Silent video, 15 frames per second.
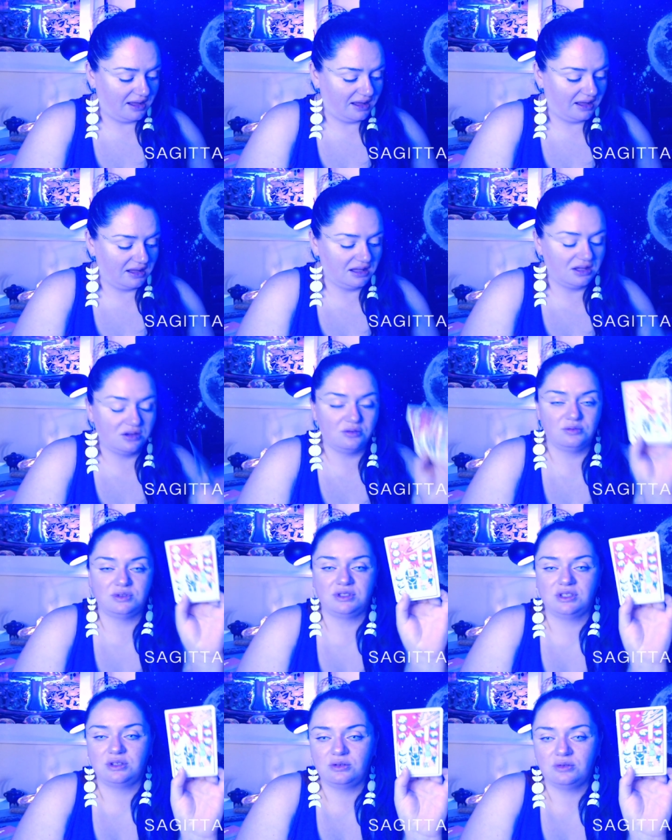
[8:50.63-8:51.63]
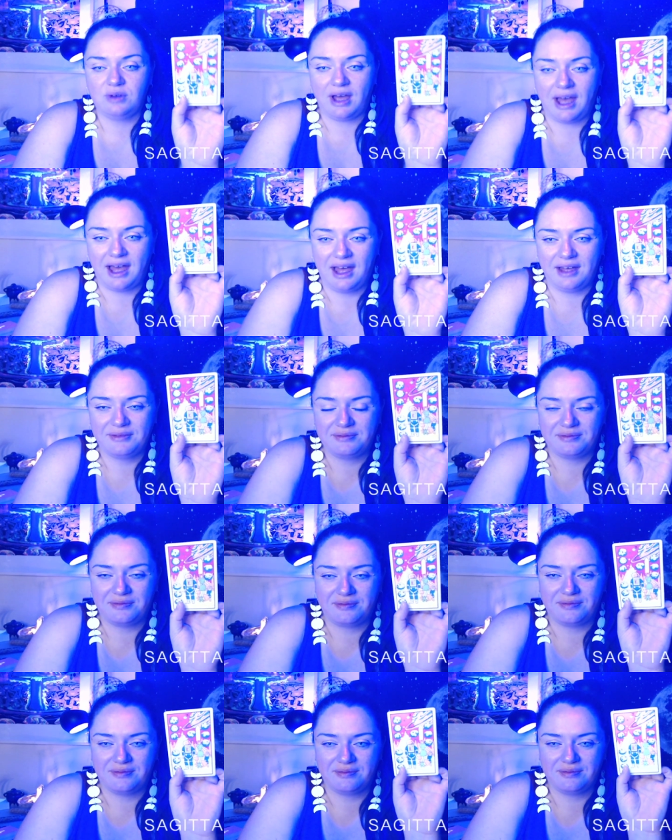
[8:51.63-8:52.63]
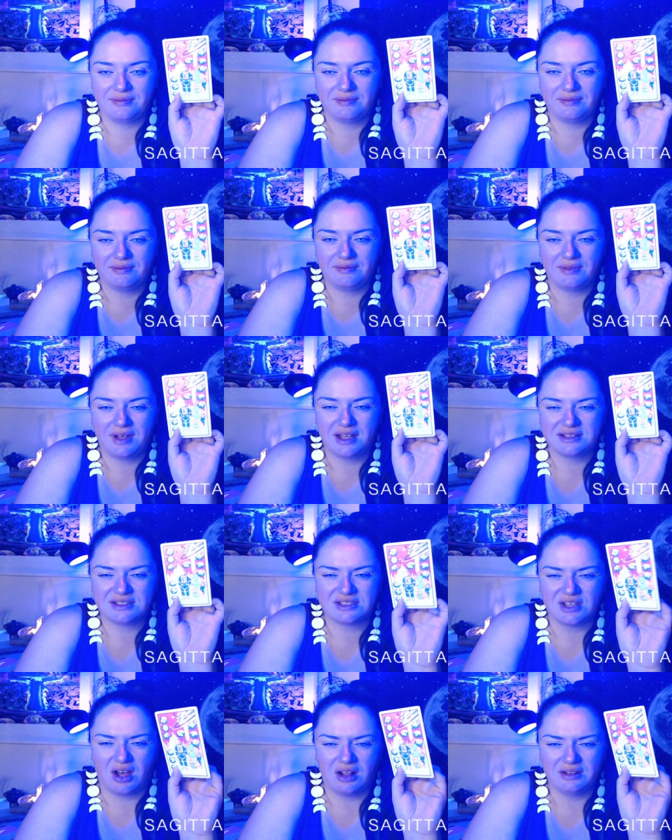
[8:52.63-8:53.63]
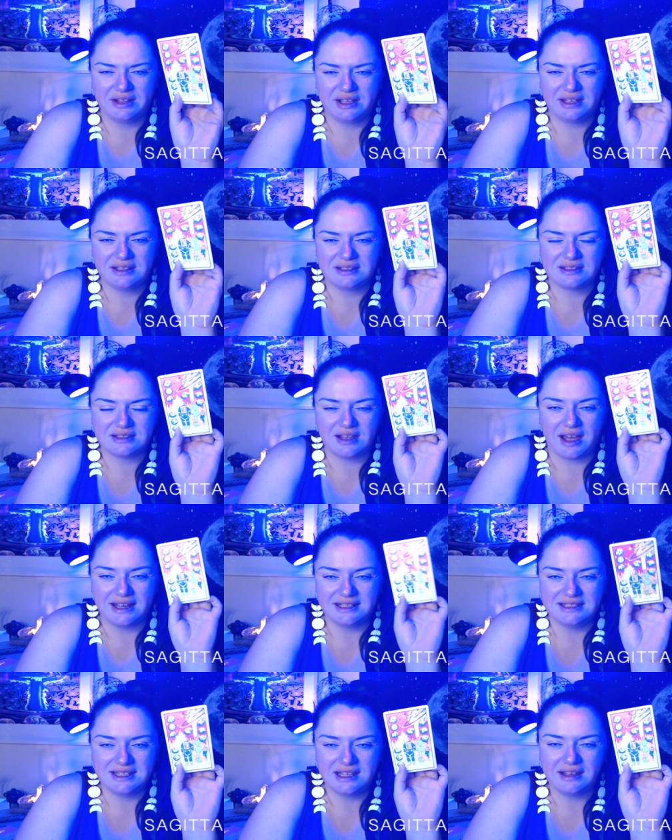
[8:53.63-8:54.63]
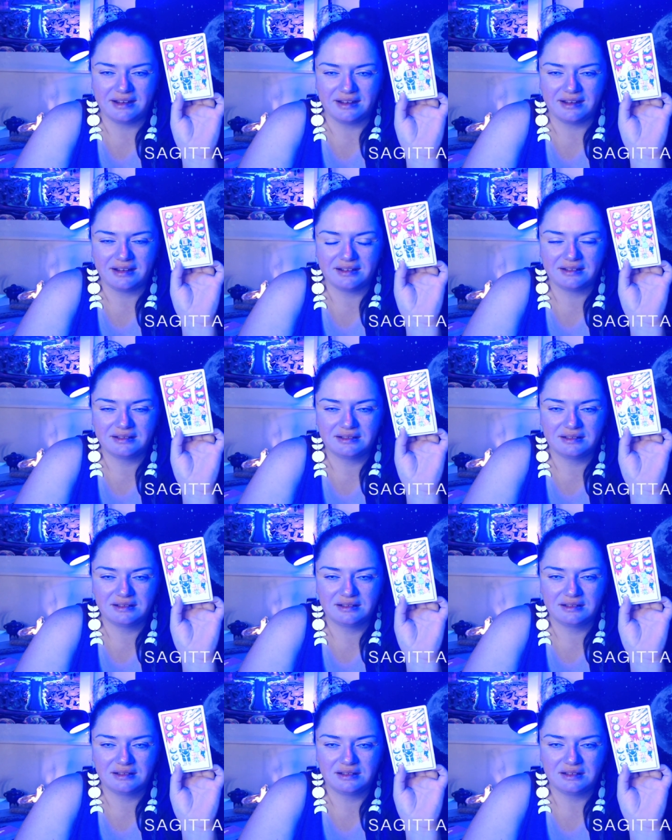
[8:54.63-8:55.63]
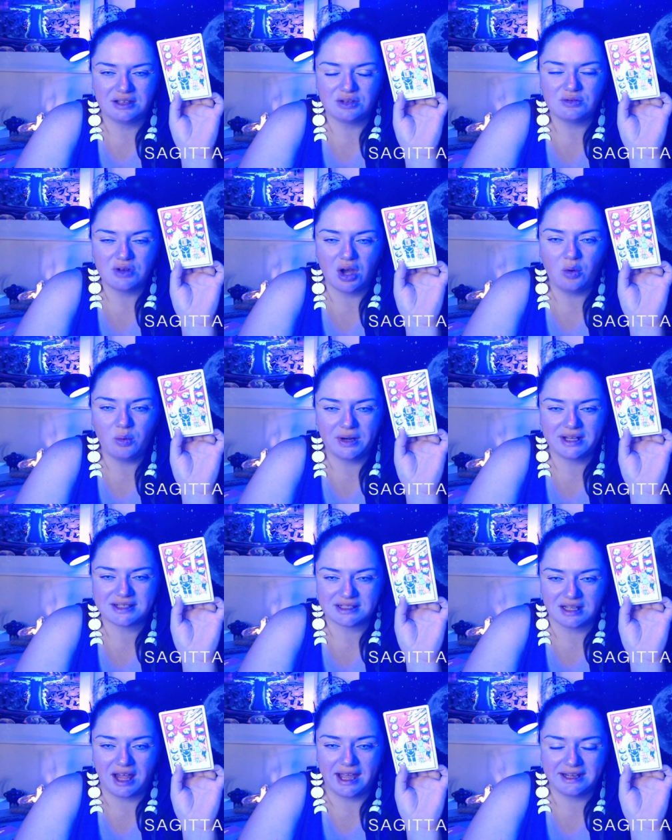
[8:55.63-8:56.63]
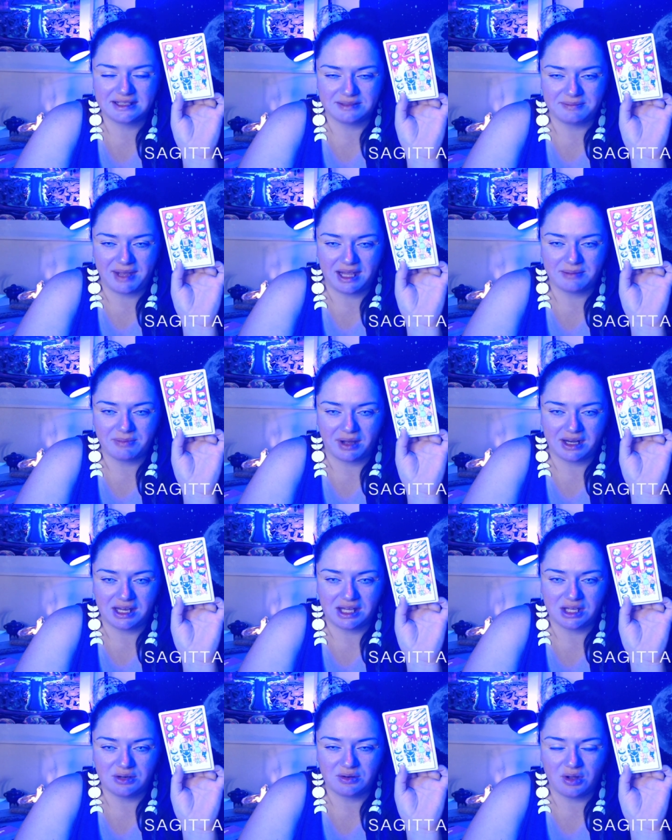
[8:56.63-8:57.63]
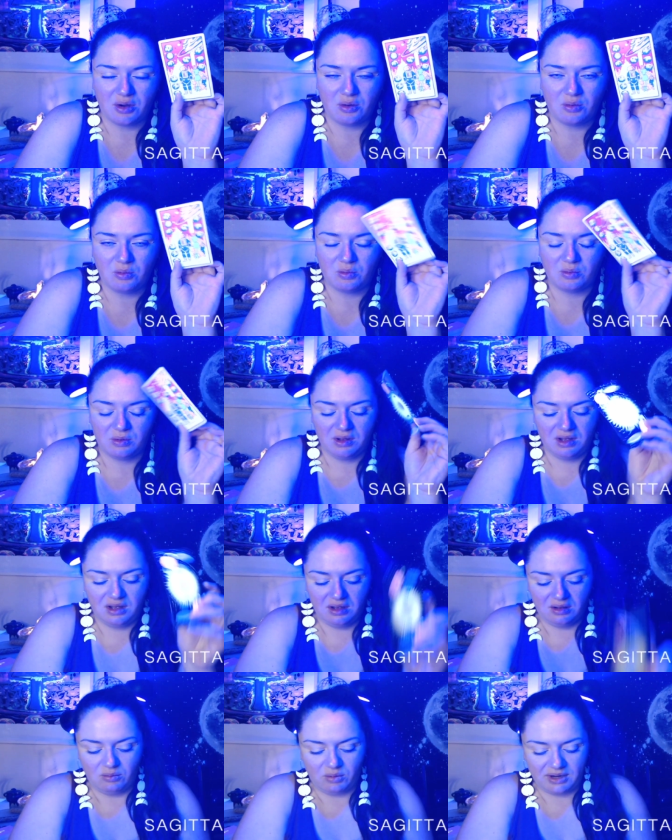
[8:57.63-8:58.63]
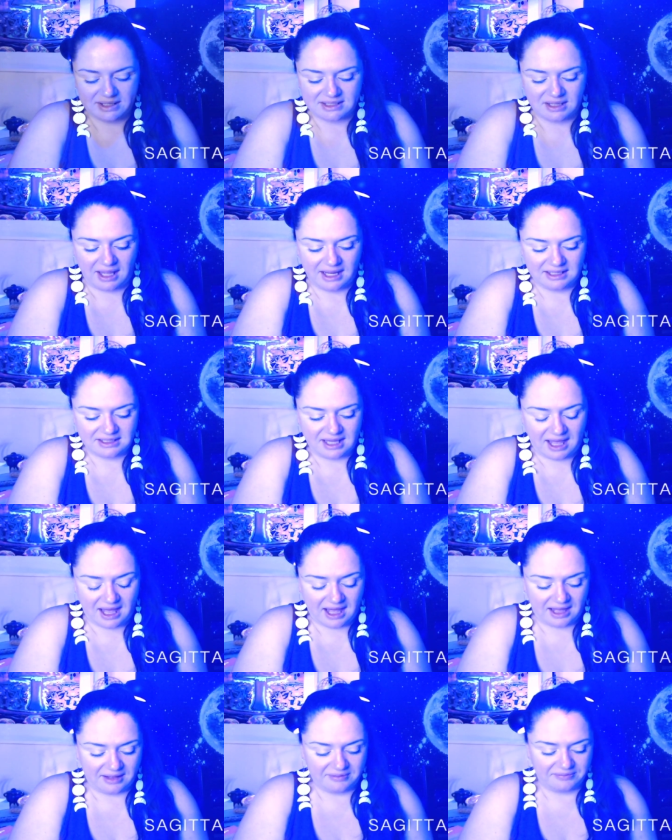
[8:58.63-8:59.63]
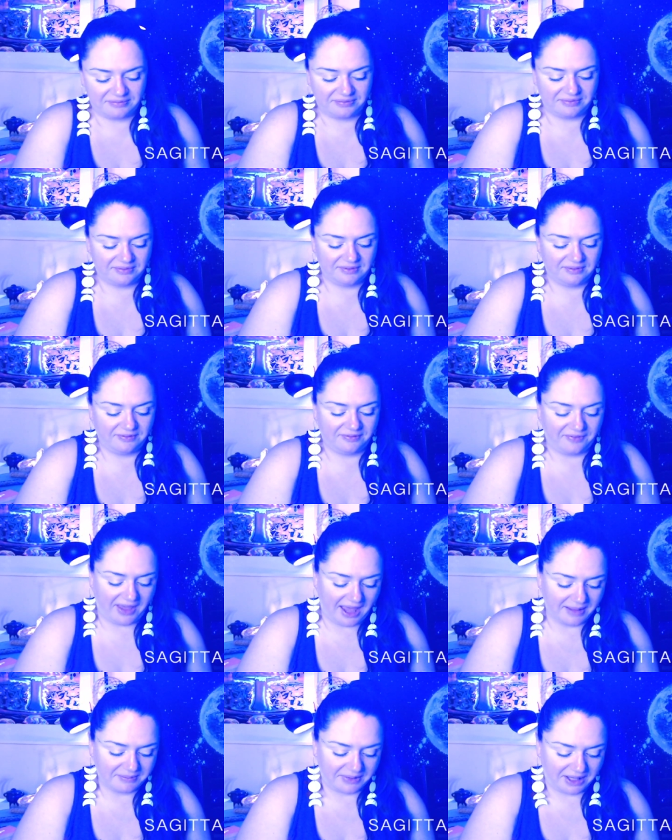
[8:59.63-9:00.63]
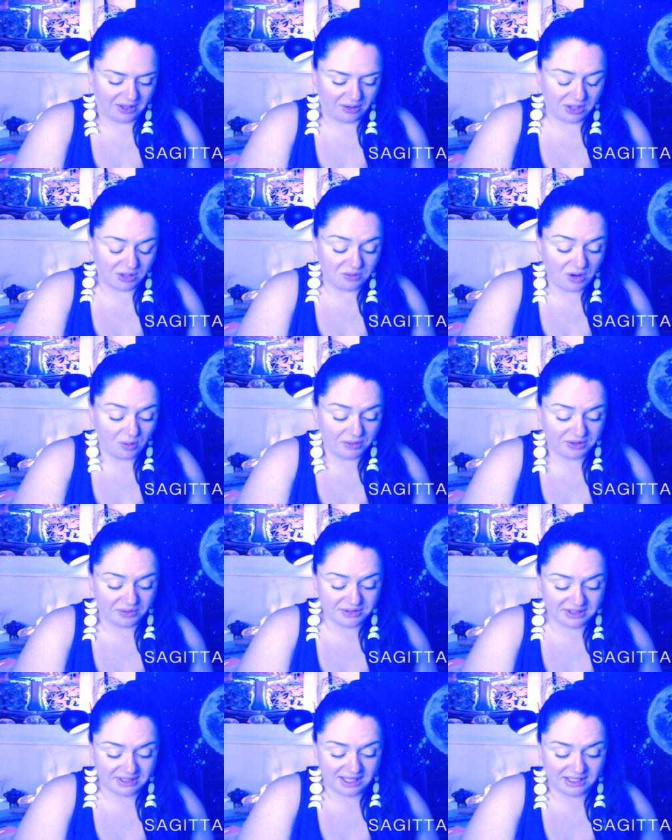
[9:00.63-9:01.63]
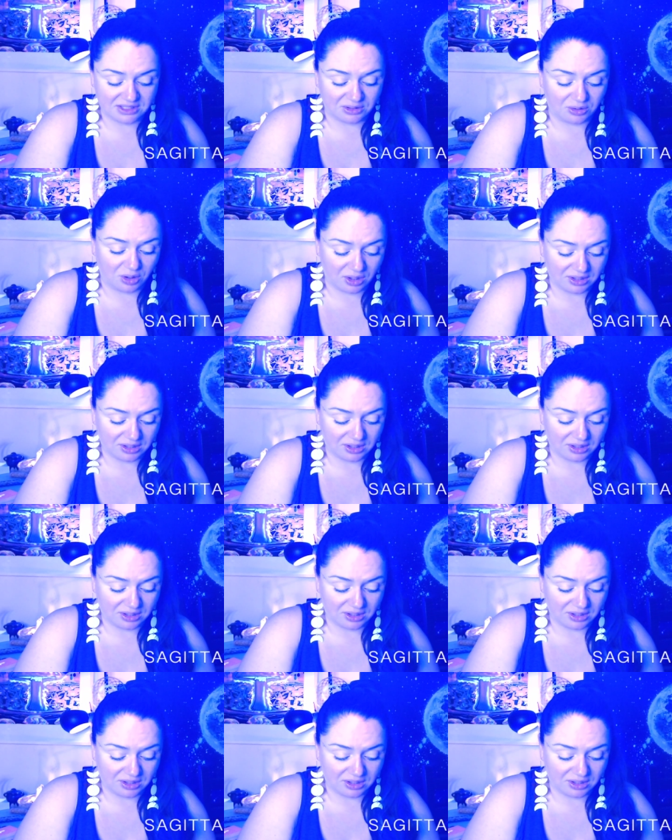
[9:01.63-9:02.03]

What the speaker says: You do have a solid idea. You know what it's like to make money. You know what it's like to have family, or you know what those things look